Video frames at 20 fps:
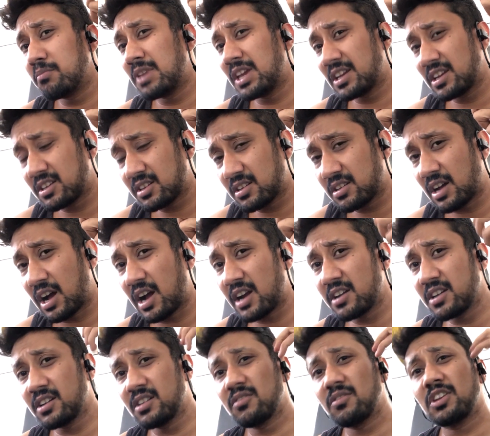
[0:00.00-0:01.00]
make it
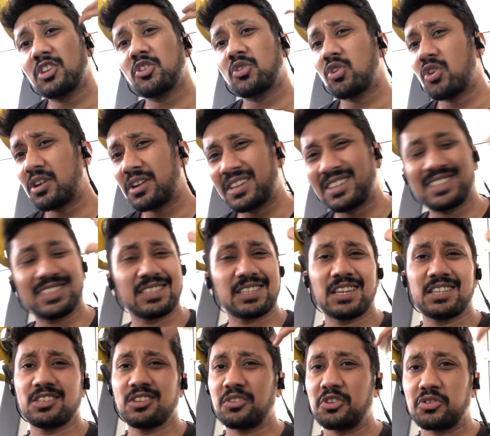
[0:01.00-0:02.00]
harder. When you're not
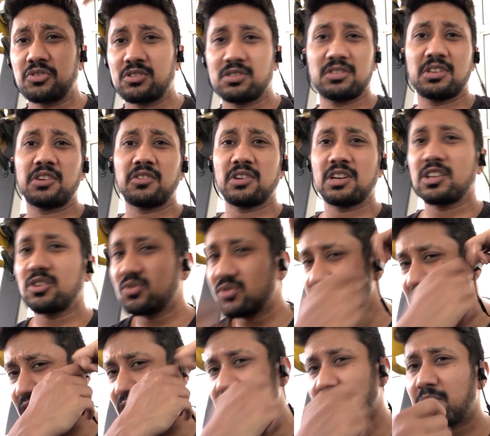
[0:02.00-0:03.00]
exercising, you're just generally
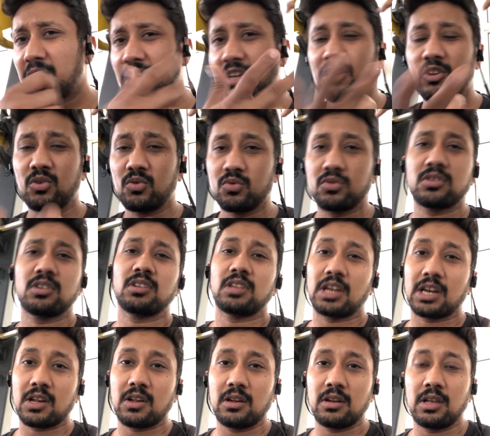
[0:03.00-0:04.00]
using it, make it looser.
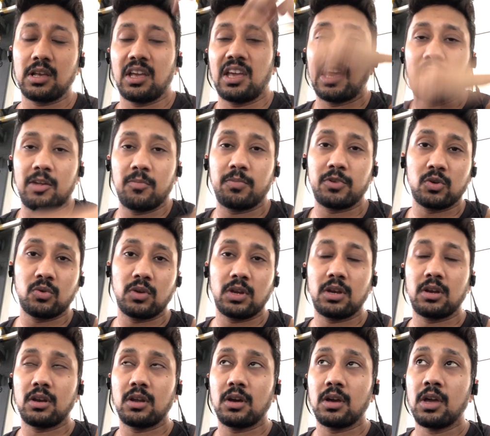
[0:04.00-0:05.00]
That will help you
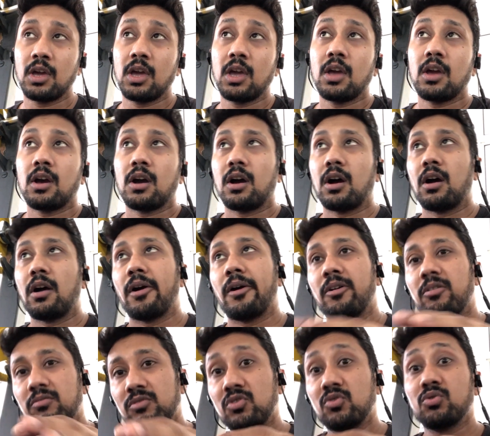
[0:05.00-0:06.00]
in
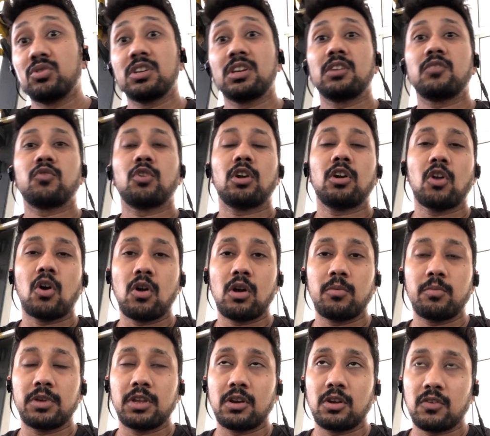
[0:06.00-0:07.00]
using it for a longer
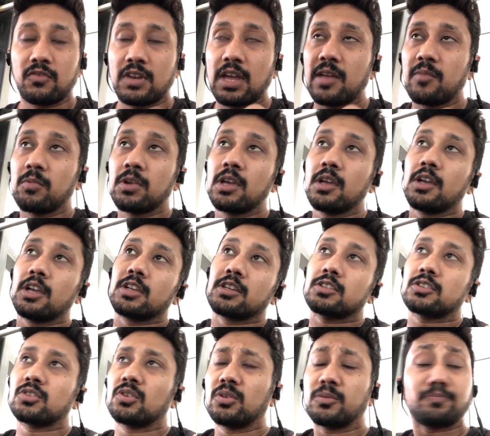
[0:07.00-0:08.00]
period of time.
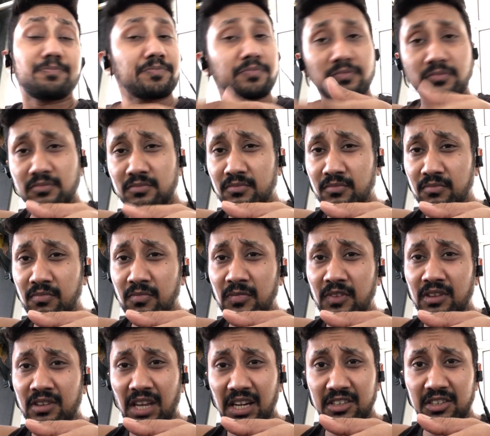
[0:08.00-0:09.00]
So
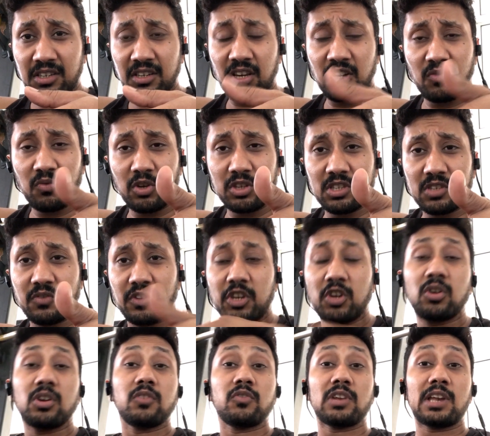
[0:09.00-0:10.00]
that's it for this
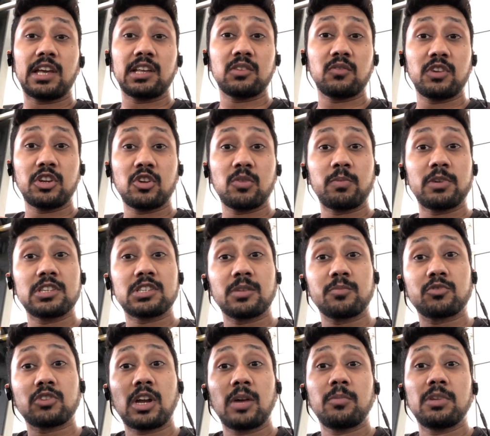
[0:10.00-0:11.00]
video. If you like the video, please
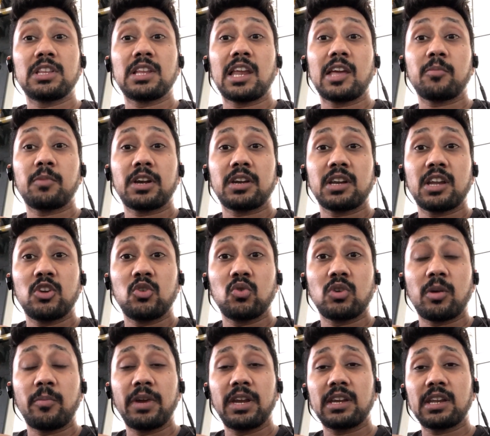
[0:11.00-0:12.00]
subscribe, hit the like button and do
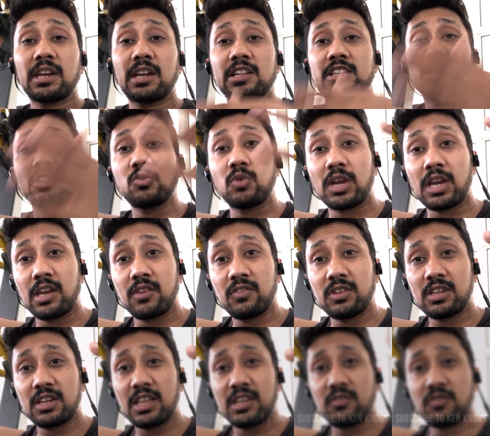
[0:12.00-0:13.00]
comment, and I'll see you again
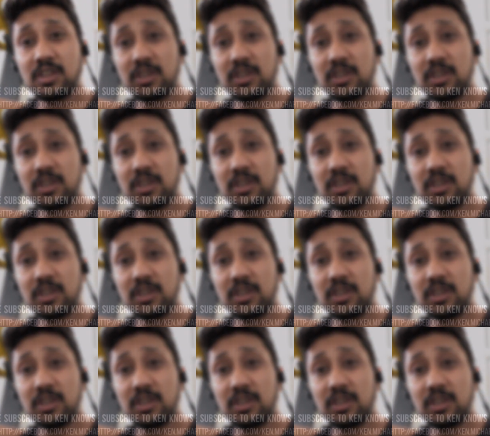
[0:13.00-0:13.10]
with another